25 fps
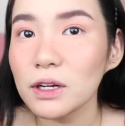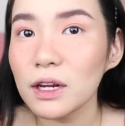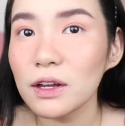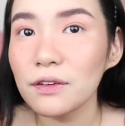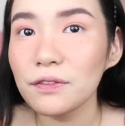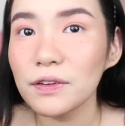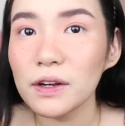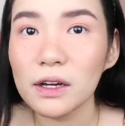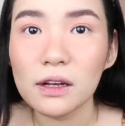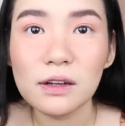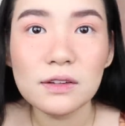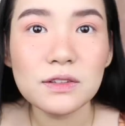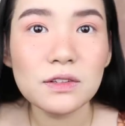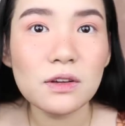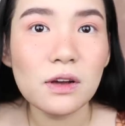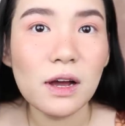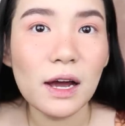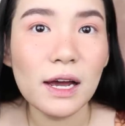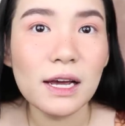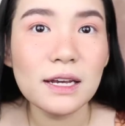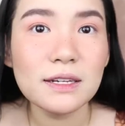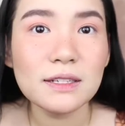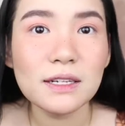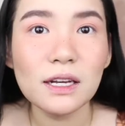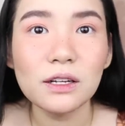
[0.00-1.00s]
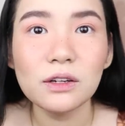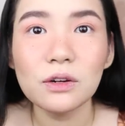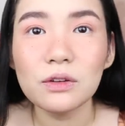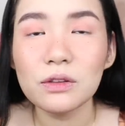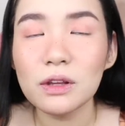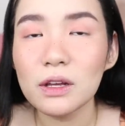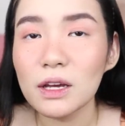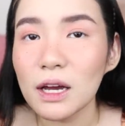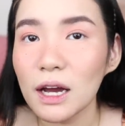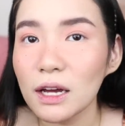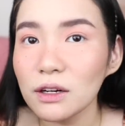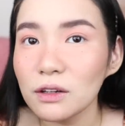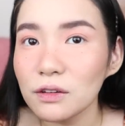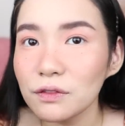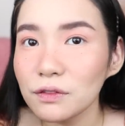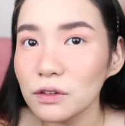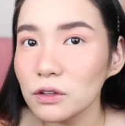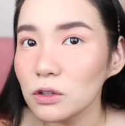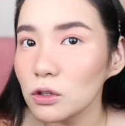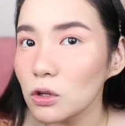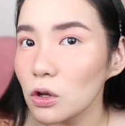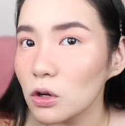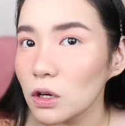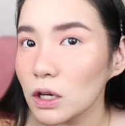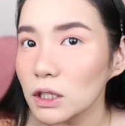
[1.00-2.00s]
tonight freckles ko, guys. I know they kind of
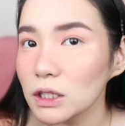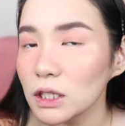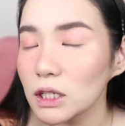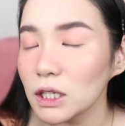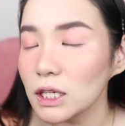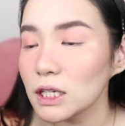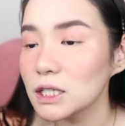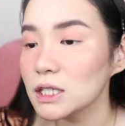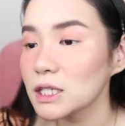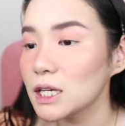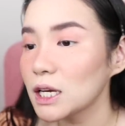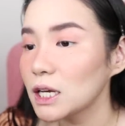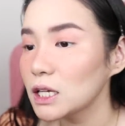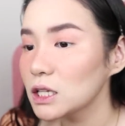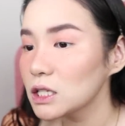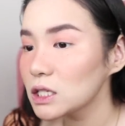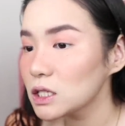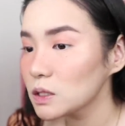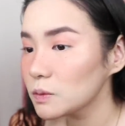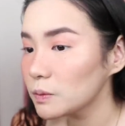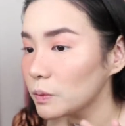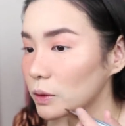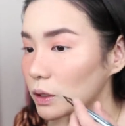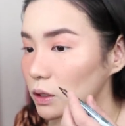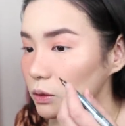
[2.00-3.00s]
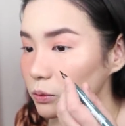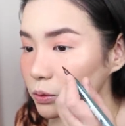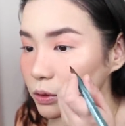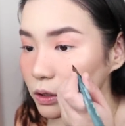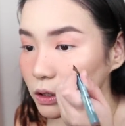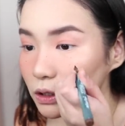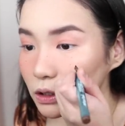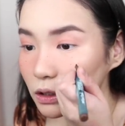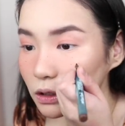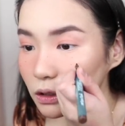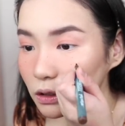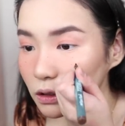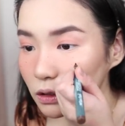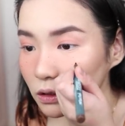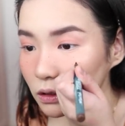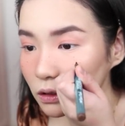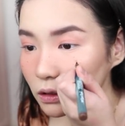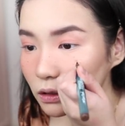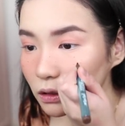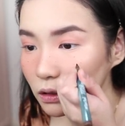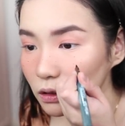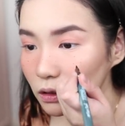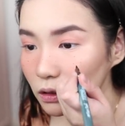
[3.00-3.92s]
look a little intense, but we're gonna